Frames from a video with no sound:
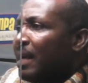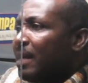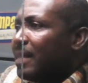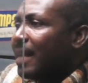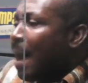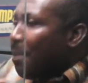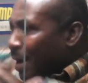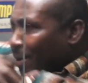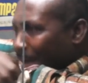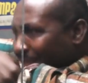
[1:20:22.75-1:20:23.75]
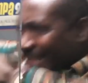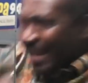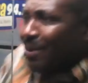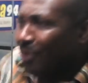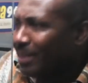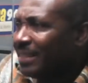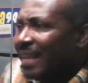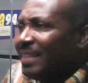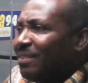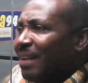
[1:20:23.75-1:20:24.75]
Sika must say or
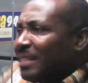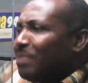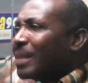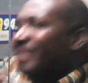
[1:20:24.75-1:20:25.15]
the general as with